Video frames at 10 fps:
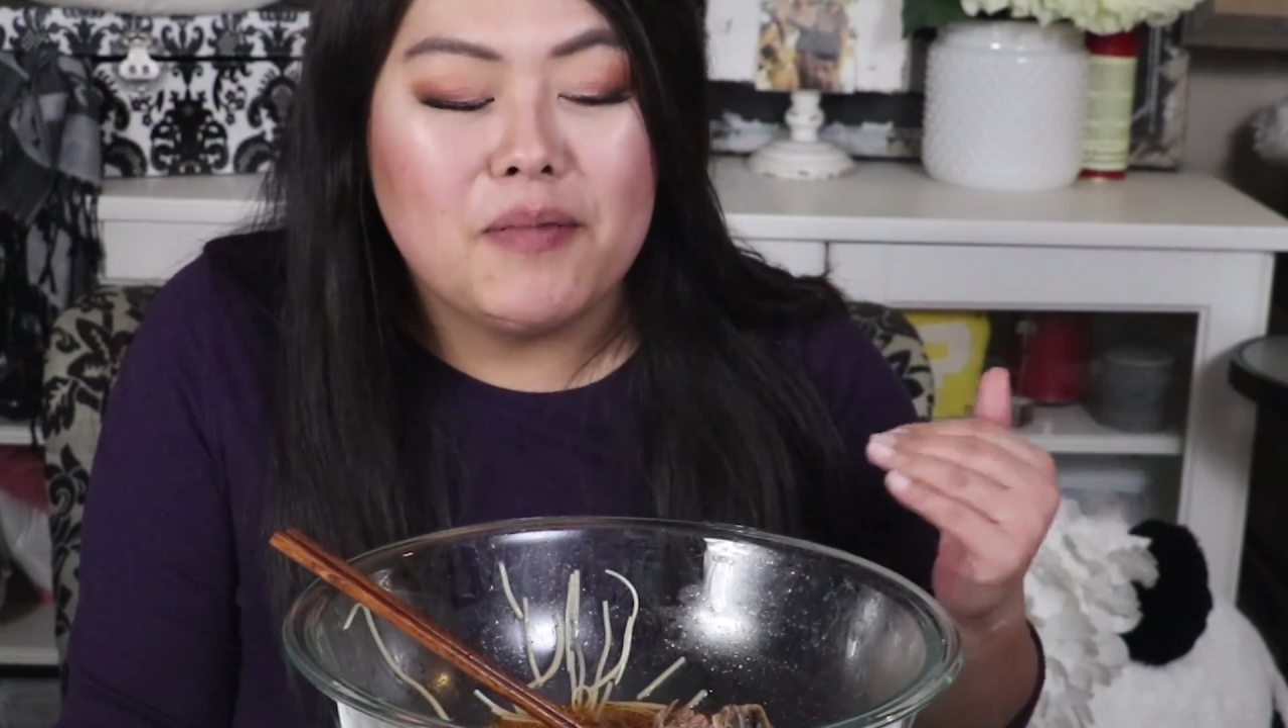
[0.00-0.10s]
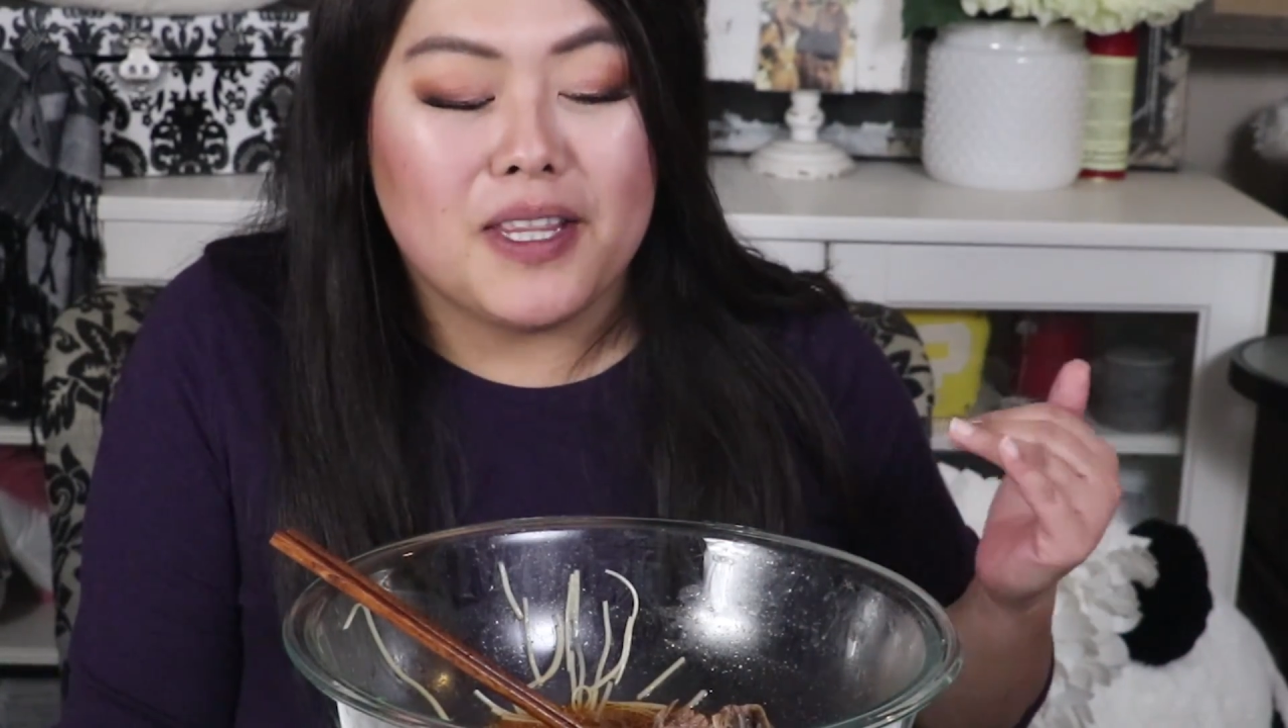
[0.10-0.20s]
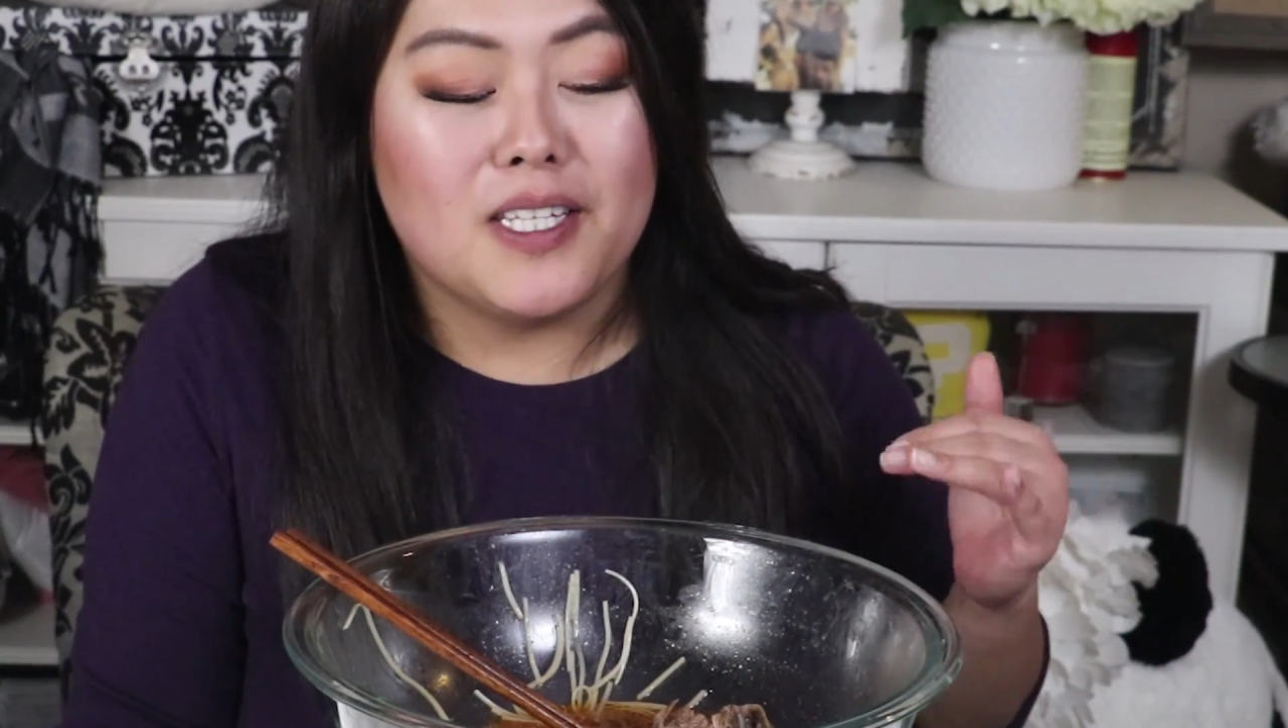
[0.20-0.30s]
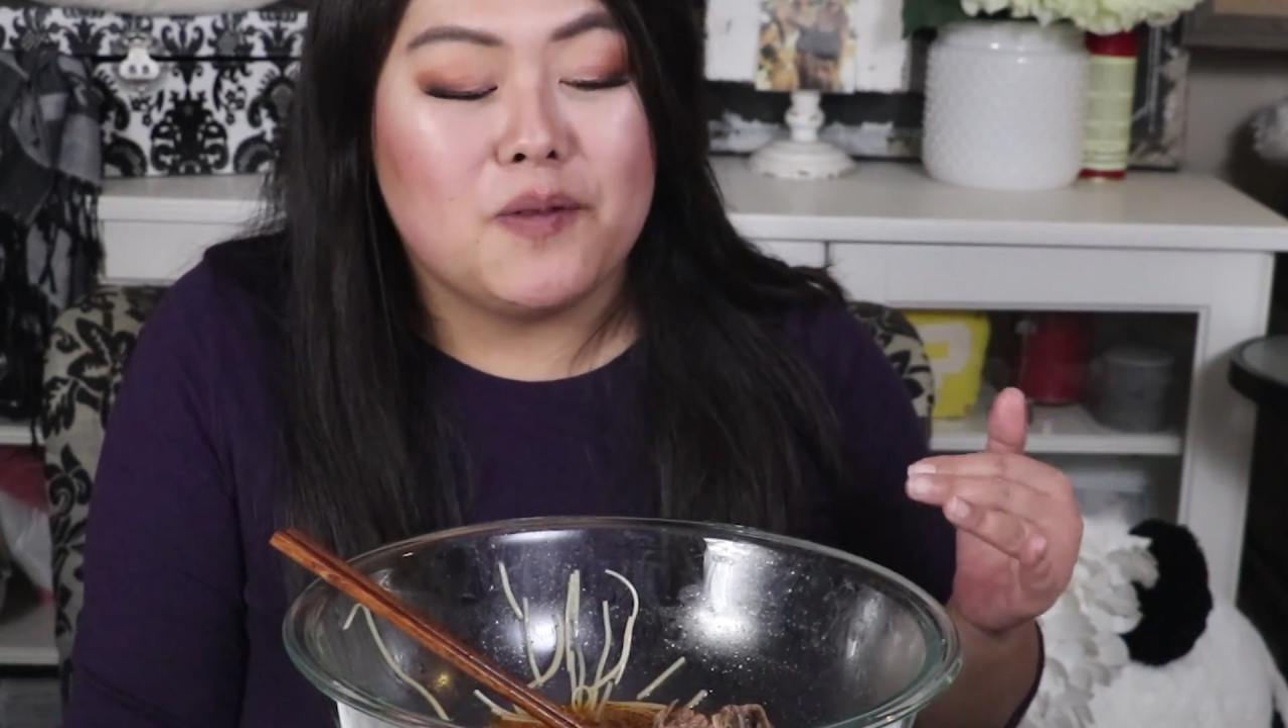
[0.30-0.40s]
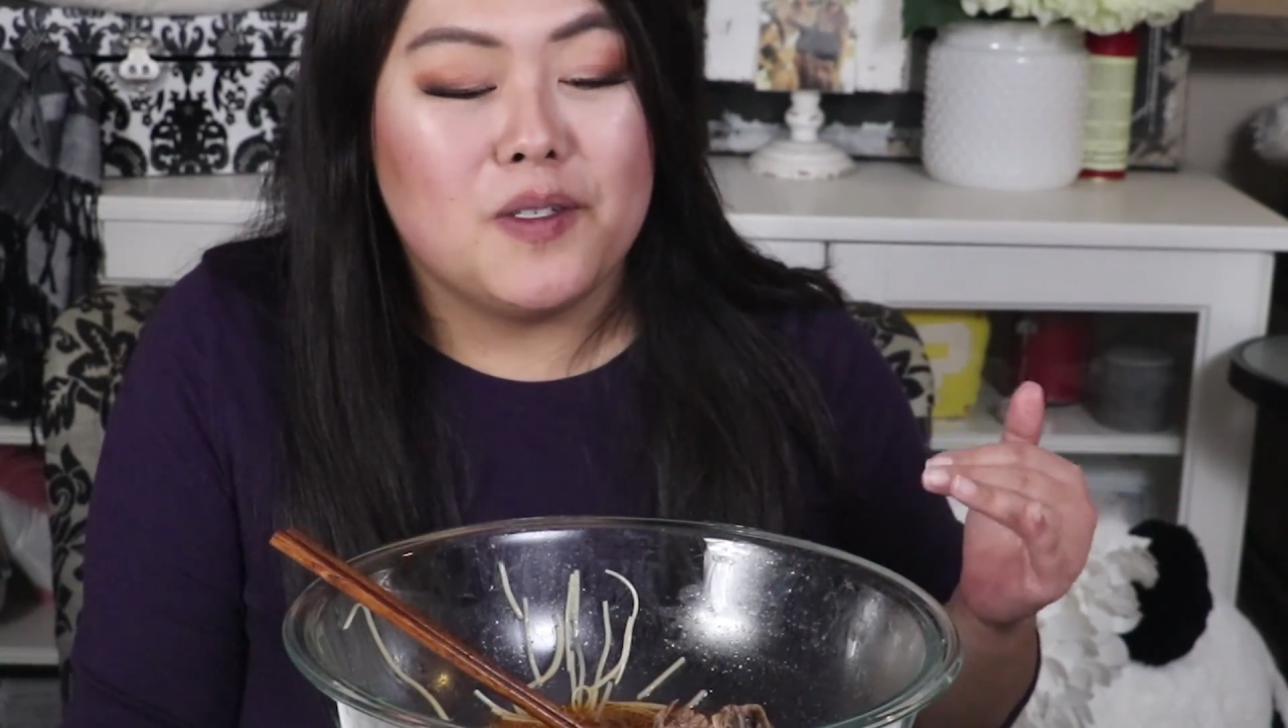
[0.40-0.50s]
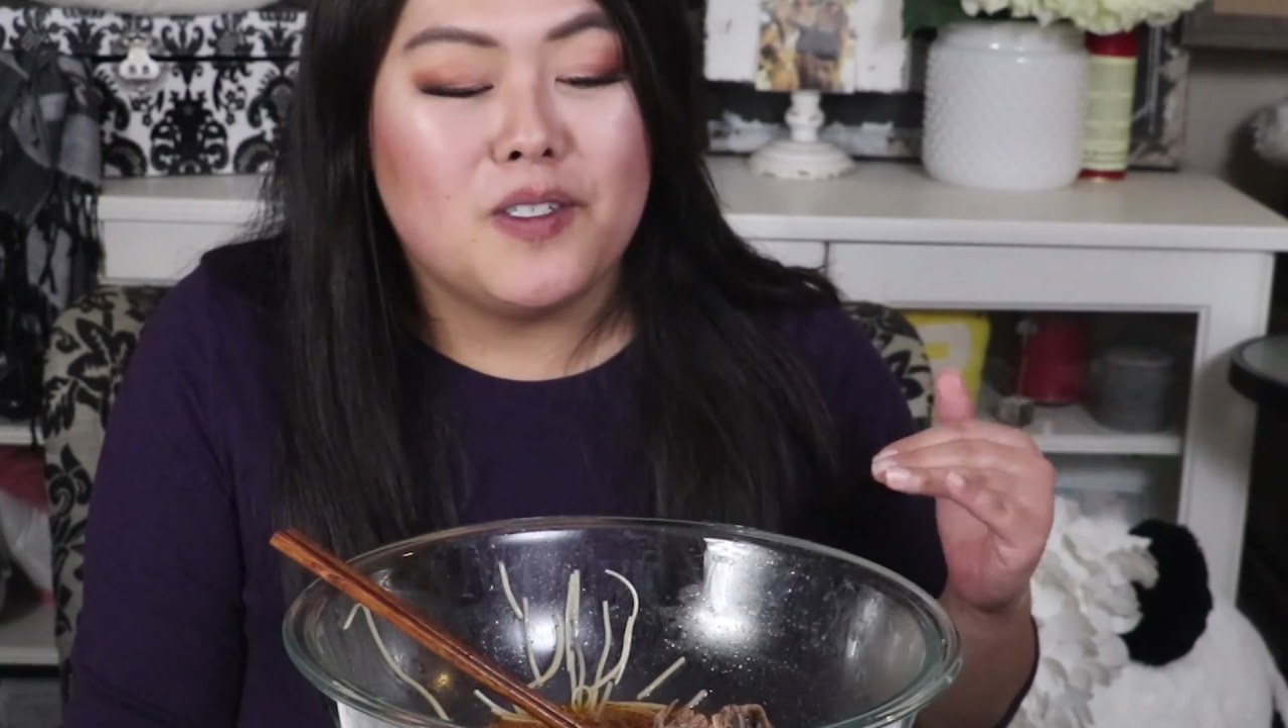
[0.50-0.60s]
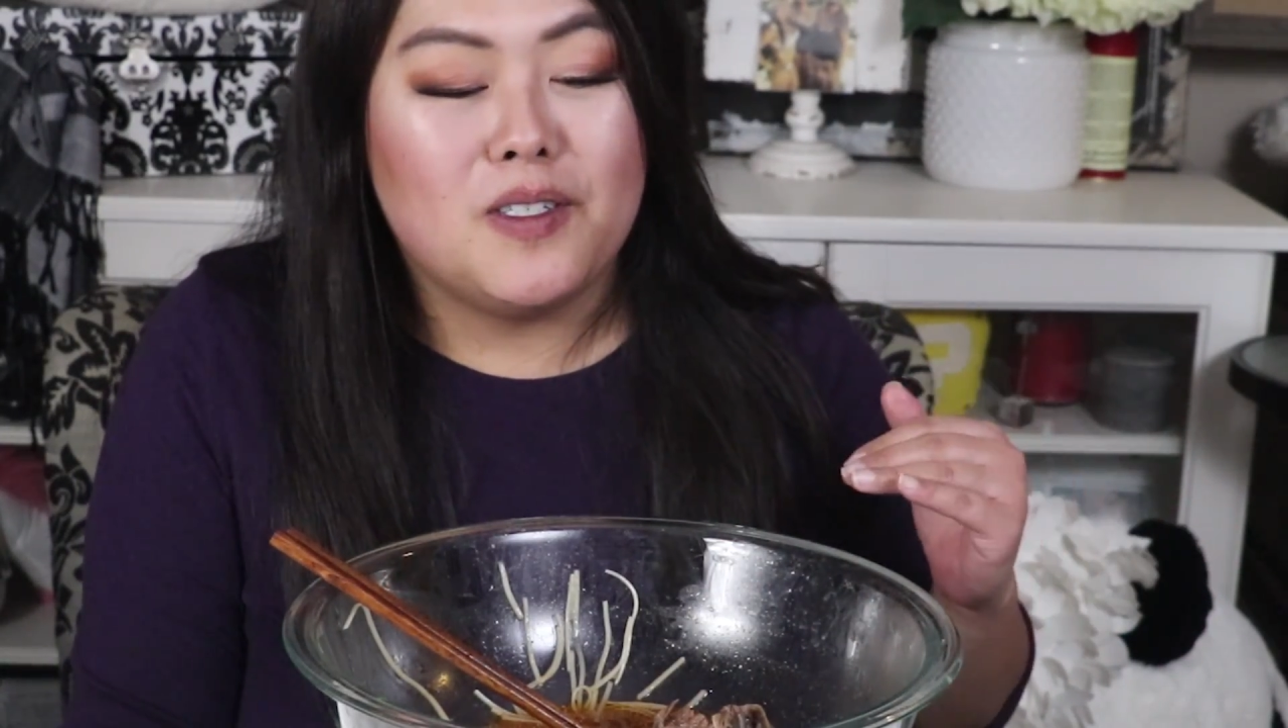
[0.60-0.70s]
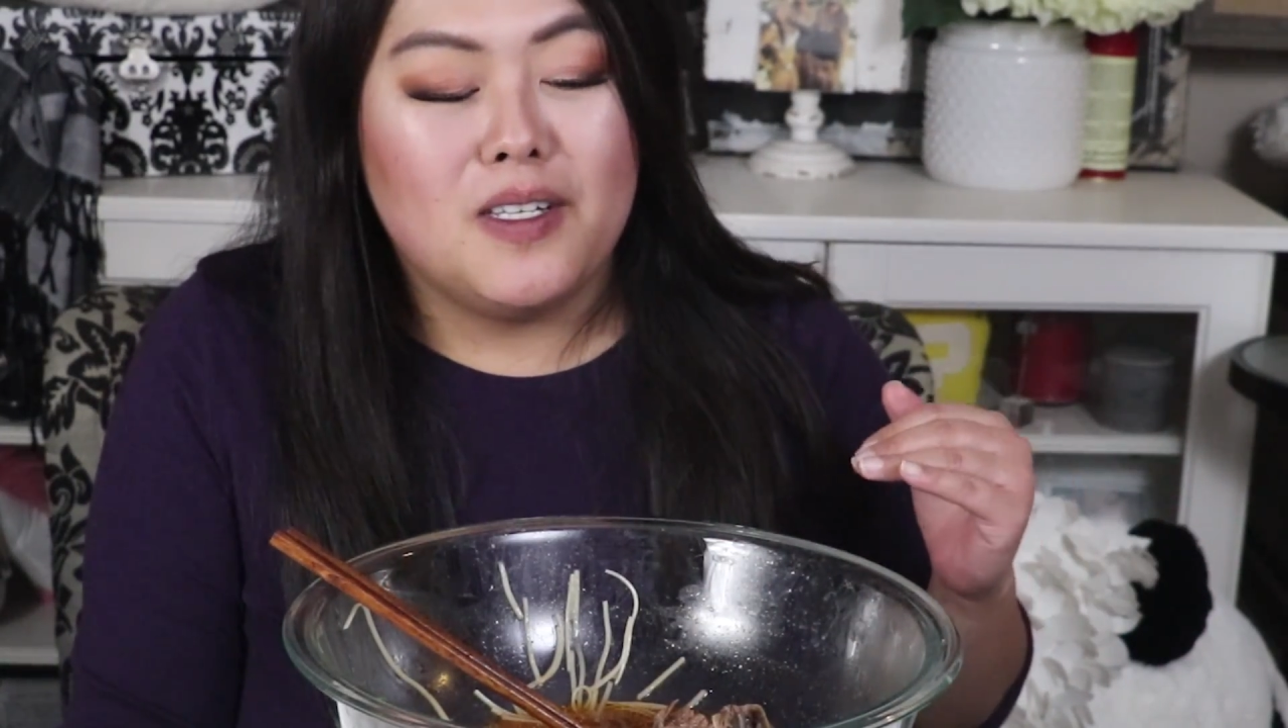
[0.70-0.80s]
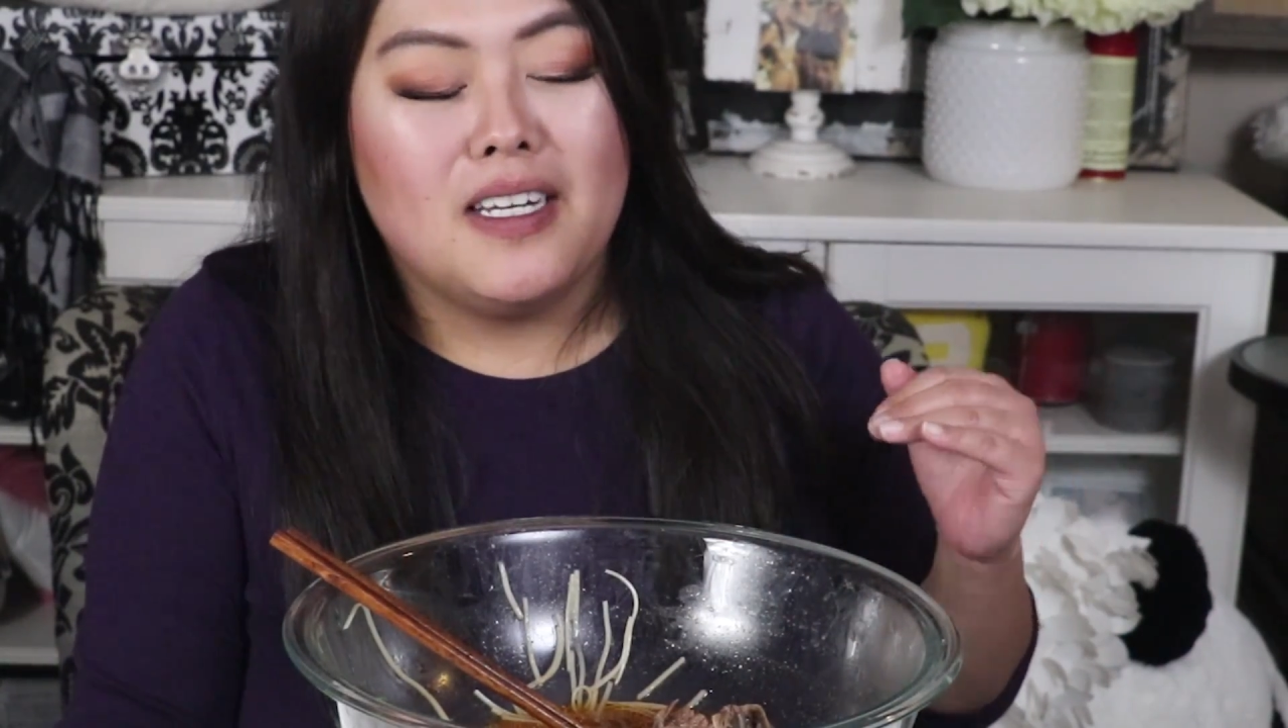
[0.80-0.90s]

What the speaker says: but this was